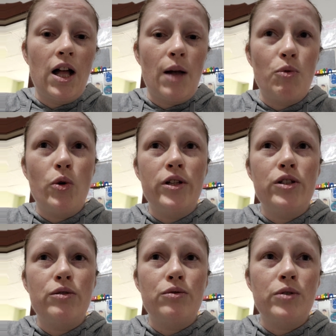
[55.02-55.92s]
I'm going
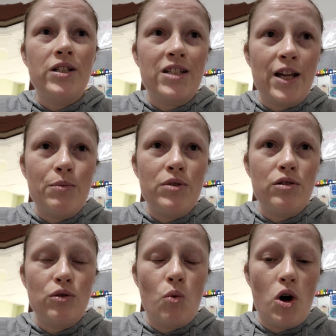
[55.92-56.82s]
to attempt
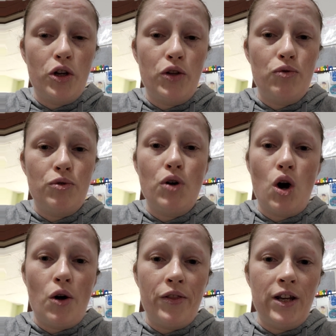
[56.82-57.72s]
to walk you through
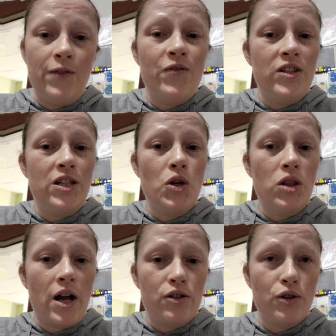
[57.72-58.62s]
all the
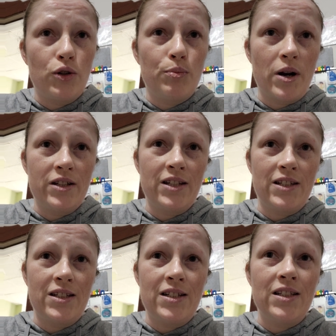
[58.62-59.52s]
physiological
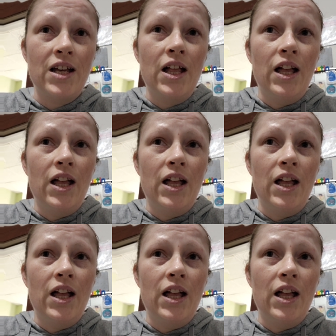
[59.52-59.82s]
processes,